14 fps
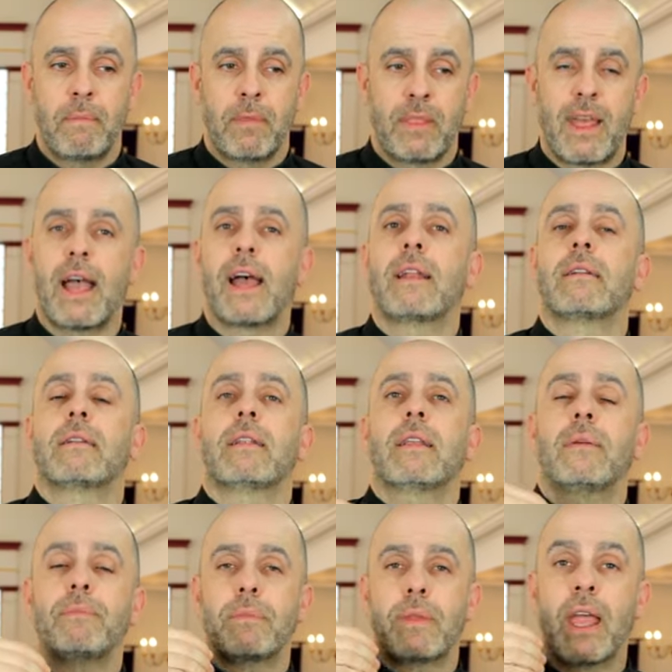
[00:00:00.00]
that
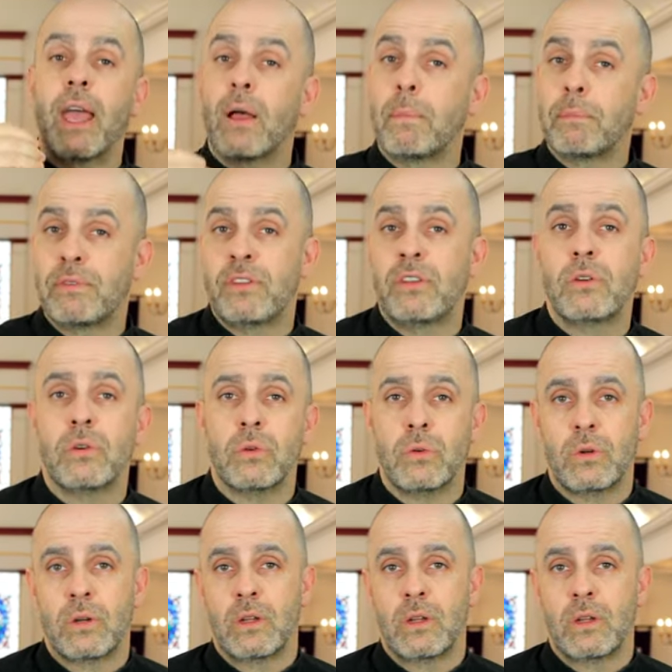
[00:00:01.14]
helps you